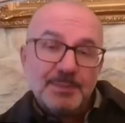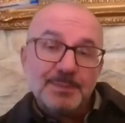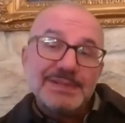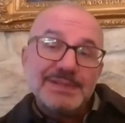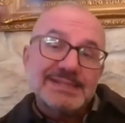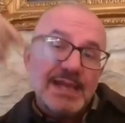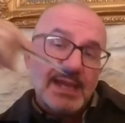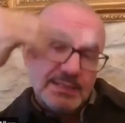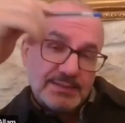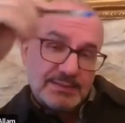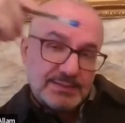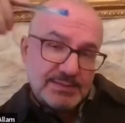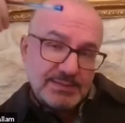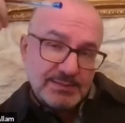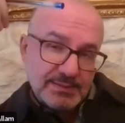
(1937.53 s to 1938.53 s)

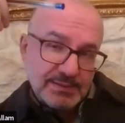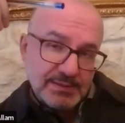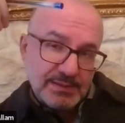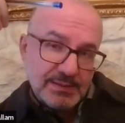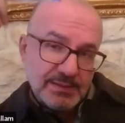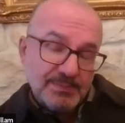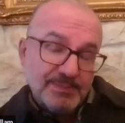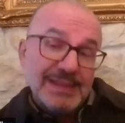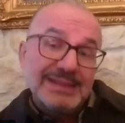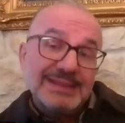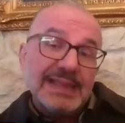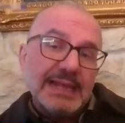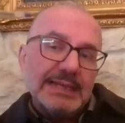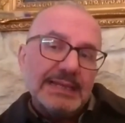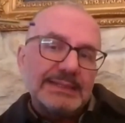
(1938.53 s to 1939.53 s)
besides
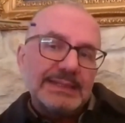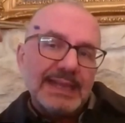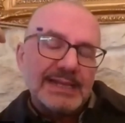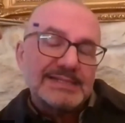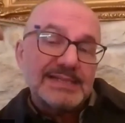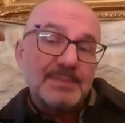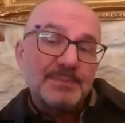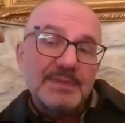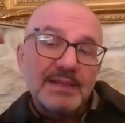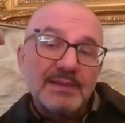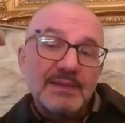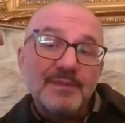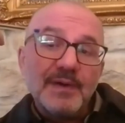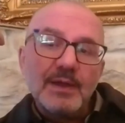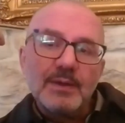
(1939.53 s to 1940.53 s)
mentality
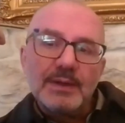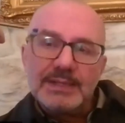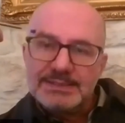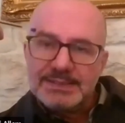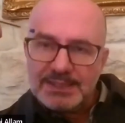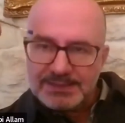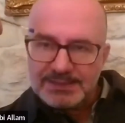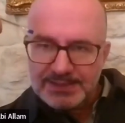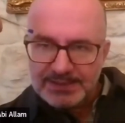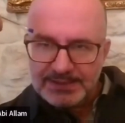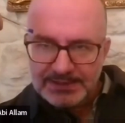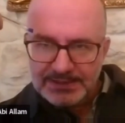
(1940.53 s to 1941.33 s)
accepting violence as